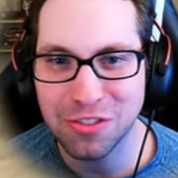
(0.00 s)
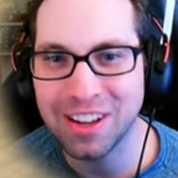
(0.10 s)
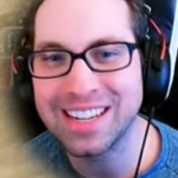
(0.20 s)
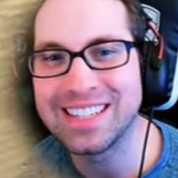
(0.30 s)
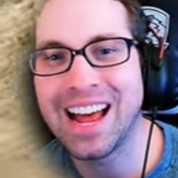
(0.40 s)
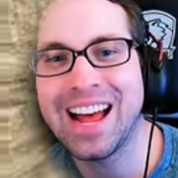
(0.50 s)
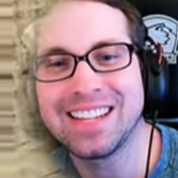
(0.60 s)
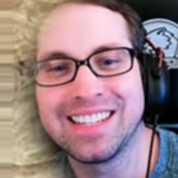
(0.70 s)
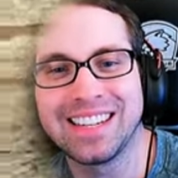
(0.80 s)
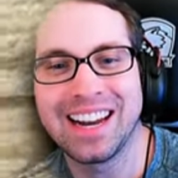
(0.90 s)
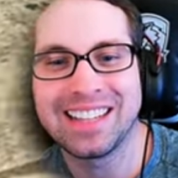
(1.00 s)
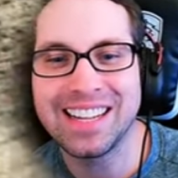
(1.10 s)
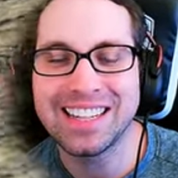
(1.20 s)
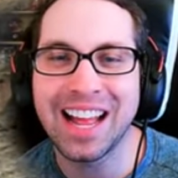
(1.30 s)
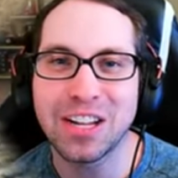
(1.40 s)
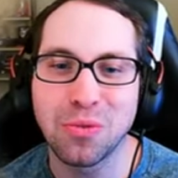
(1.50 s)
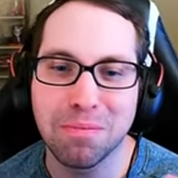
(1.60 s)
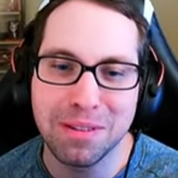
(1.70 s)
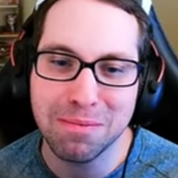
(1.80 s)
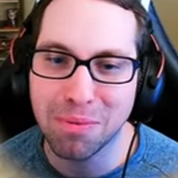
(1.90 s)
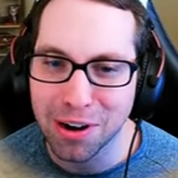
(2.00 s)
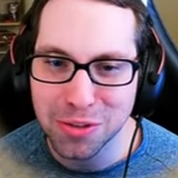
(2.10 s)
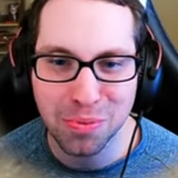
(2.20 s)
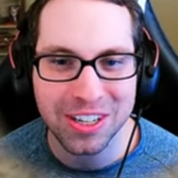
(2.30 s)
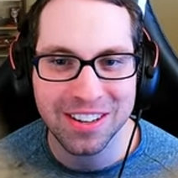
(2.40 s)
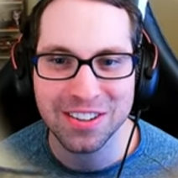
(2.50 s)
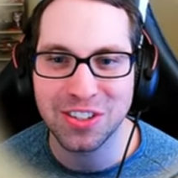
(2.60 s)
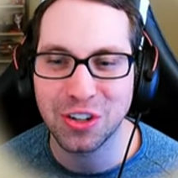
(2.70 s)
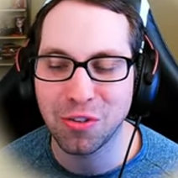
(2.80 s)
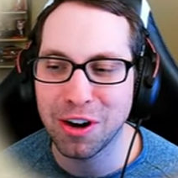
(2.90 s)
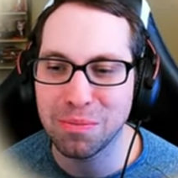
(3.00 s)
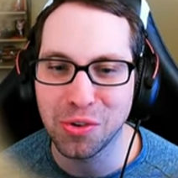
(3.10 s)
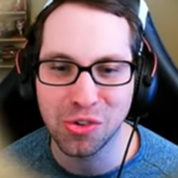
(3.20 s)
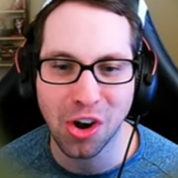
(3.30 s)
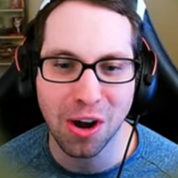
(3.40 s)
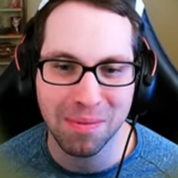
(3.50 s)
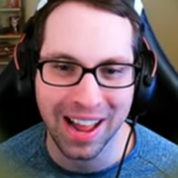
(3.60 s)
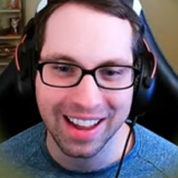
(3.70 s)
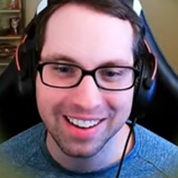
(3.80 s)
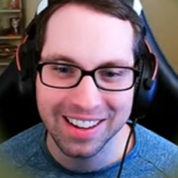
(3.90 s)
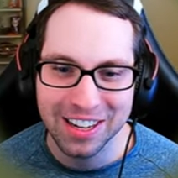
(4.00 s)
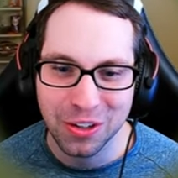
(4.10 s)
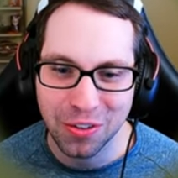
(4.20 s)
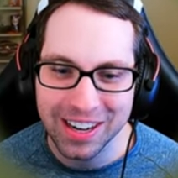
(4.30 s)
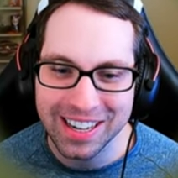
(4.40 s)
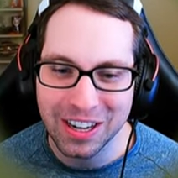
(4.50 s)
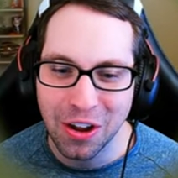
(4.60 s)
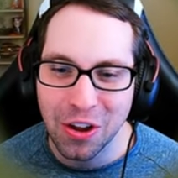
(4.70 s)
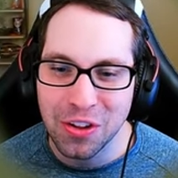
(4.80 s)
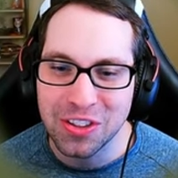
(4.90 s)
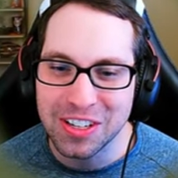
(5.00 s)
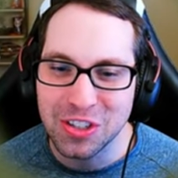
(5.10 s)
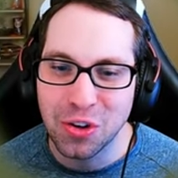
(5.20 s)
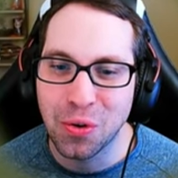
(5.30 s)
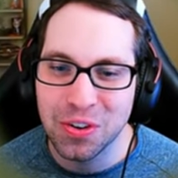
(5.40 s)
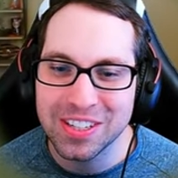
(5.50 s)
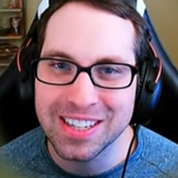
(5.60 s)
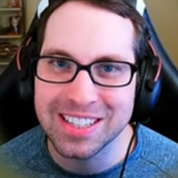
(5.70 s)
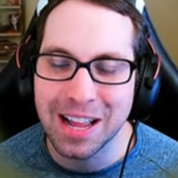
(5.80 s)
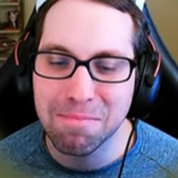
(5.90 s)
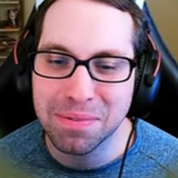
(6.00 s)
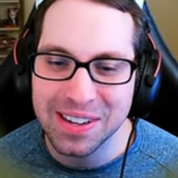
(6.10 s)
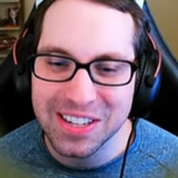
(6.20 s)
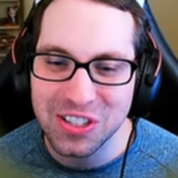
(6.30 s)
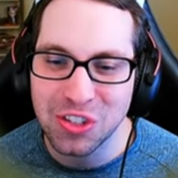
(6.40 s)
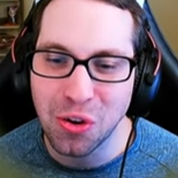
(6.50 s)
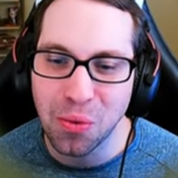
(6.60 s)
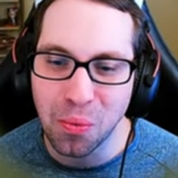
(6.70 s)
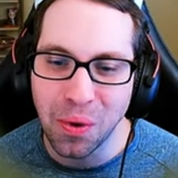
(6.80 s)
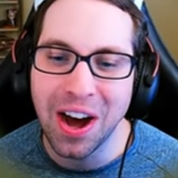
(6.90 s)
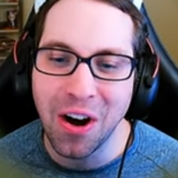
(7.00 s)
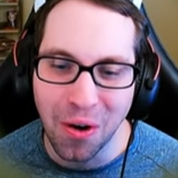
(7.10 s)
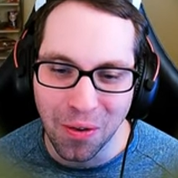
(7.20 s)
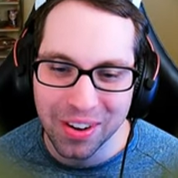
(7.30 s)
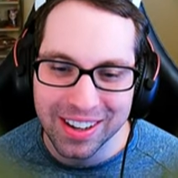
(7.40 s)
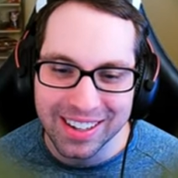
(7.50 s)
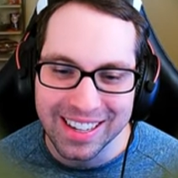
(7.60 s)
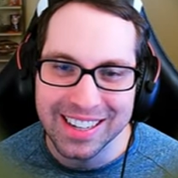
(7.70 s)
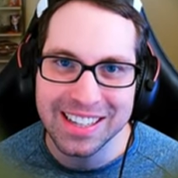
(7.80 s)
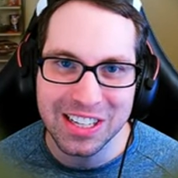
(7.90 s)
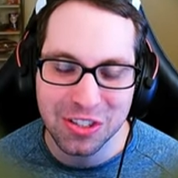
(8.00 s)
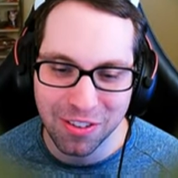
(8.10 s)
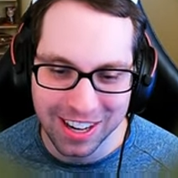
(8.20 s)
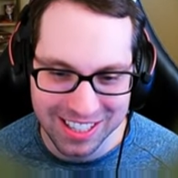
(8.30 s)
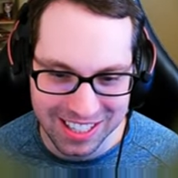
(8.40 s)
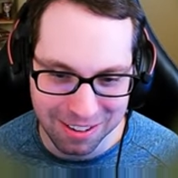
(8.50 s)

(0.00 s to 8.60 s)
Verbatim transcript: fantastic. And I think that's what B. Brushberry does an incredible job at. Creating these courses that plays so well in these fantasy